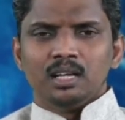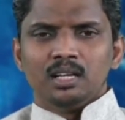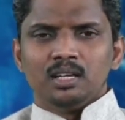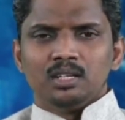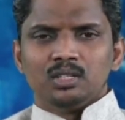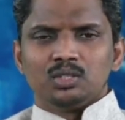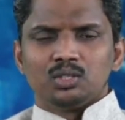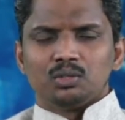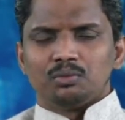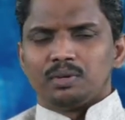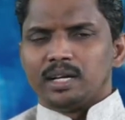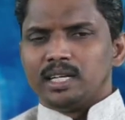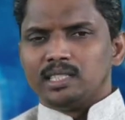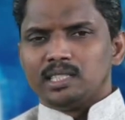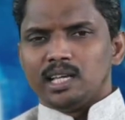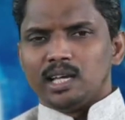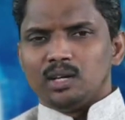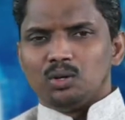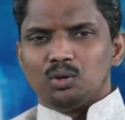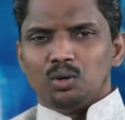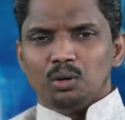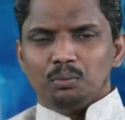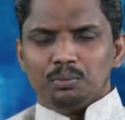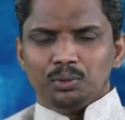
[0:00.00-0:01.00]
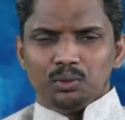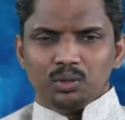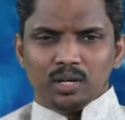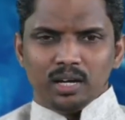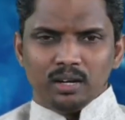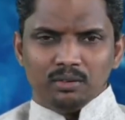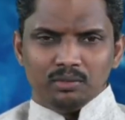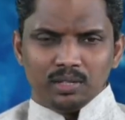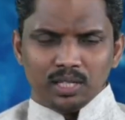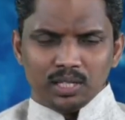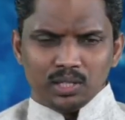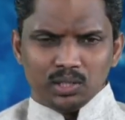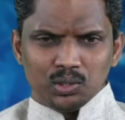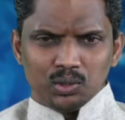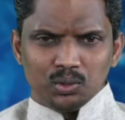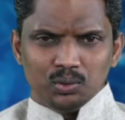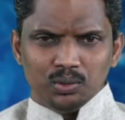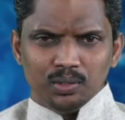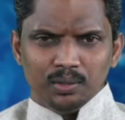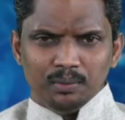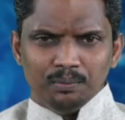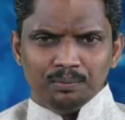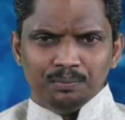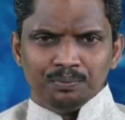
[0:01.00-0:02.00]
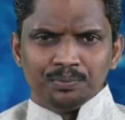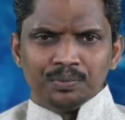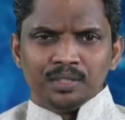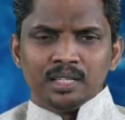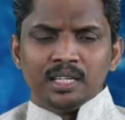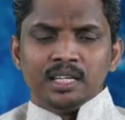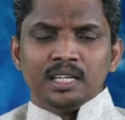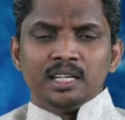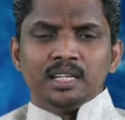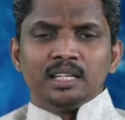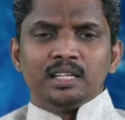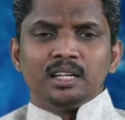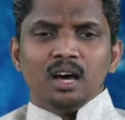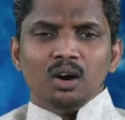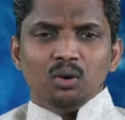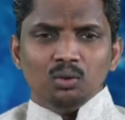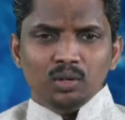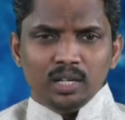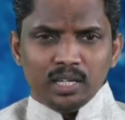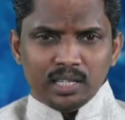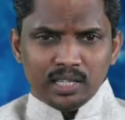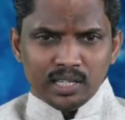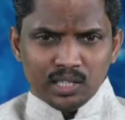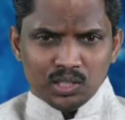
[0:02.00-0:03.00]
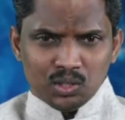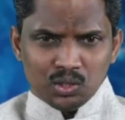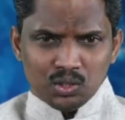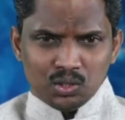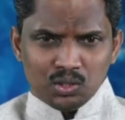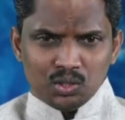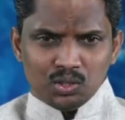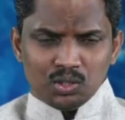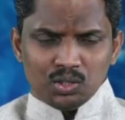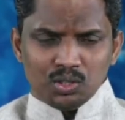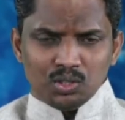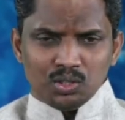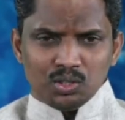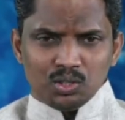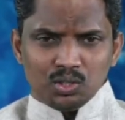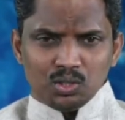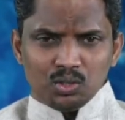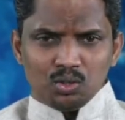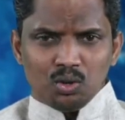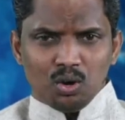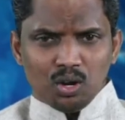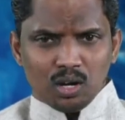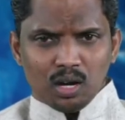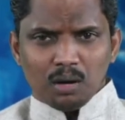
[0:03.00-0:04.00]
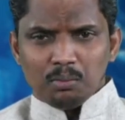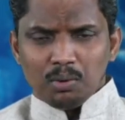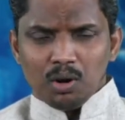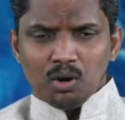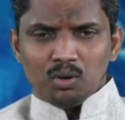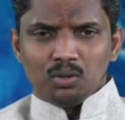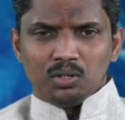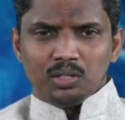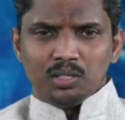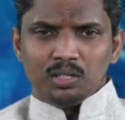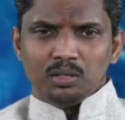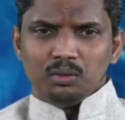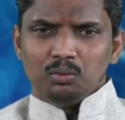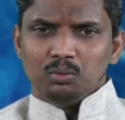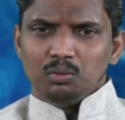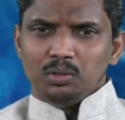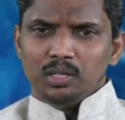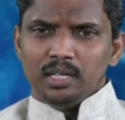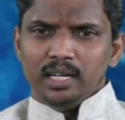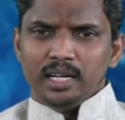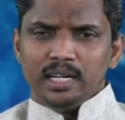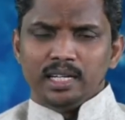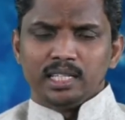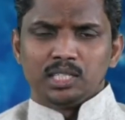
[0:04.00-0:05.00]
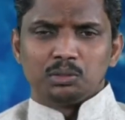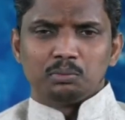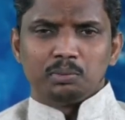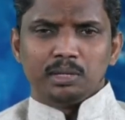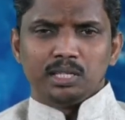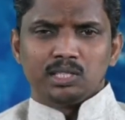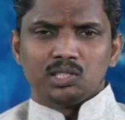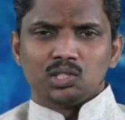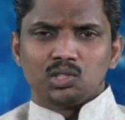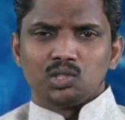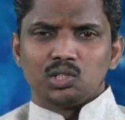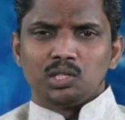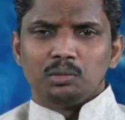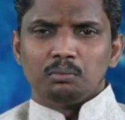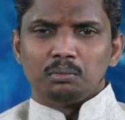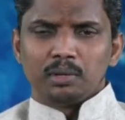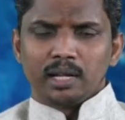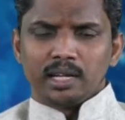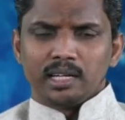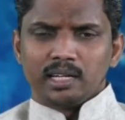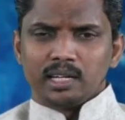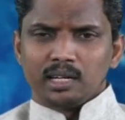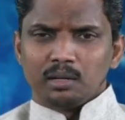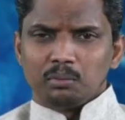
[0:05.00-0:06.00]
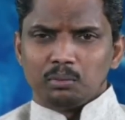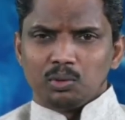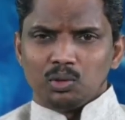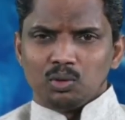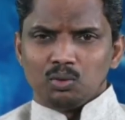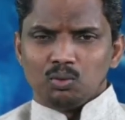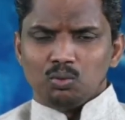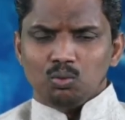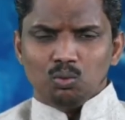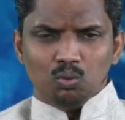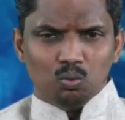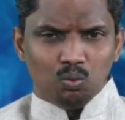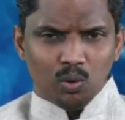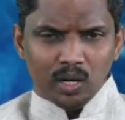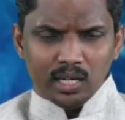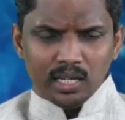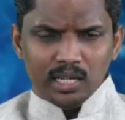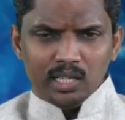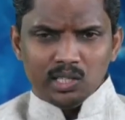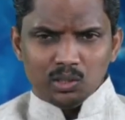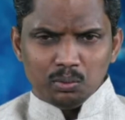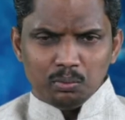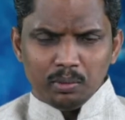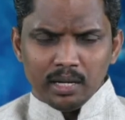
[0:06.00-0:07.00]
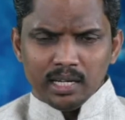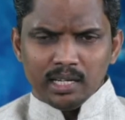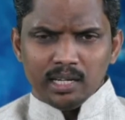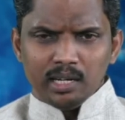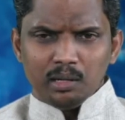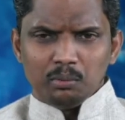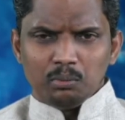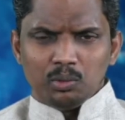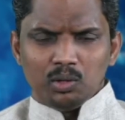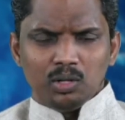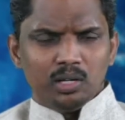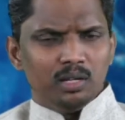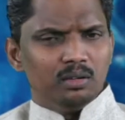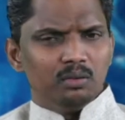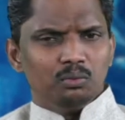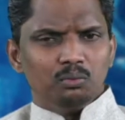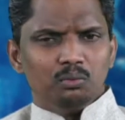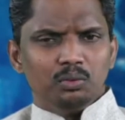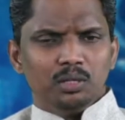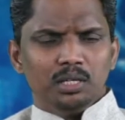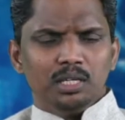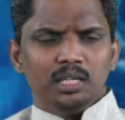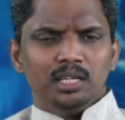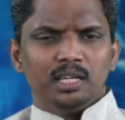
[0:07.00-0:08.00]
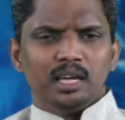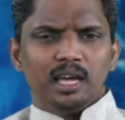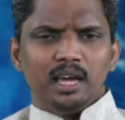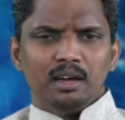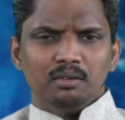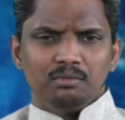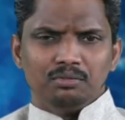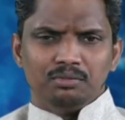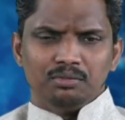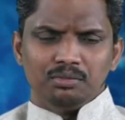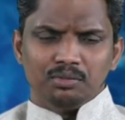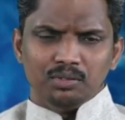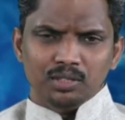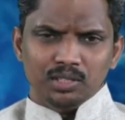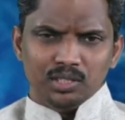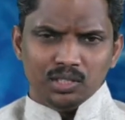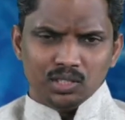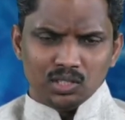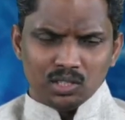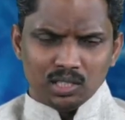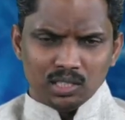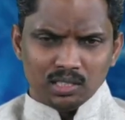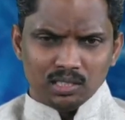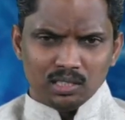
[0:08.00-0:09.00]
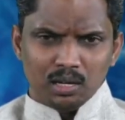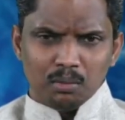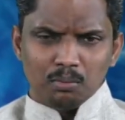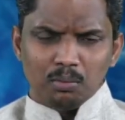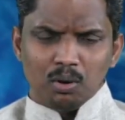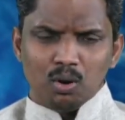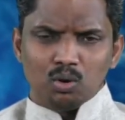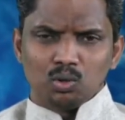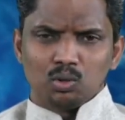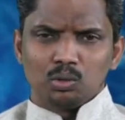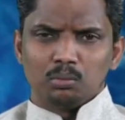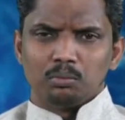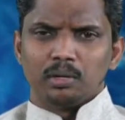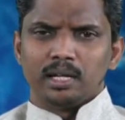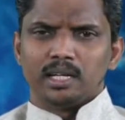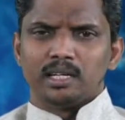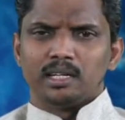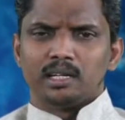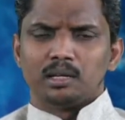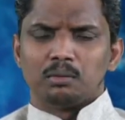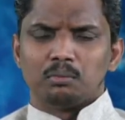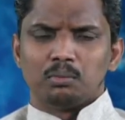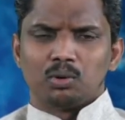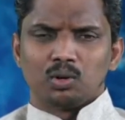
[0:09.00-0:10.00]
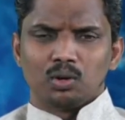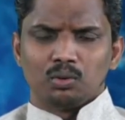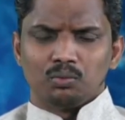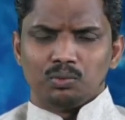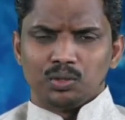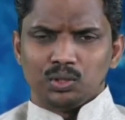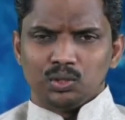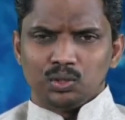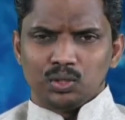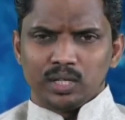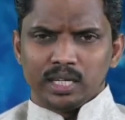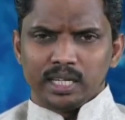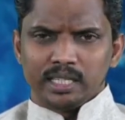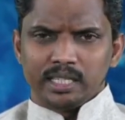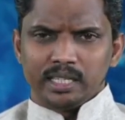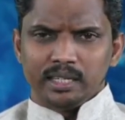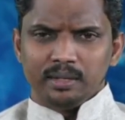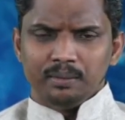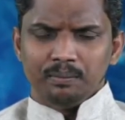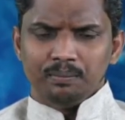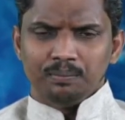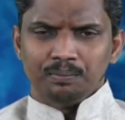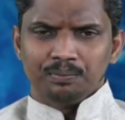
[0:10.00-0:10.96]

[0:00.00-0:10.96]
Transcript: So friends, I hope you have understood. Now let us talk about learning spaces in blended mode. What is blended mode? We have discussed about blended mode of education.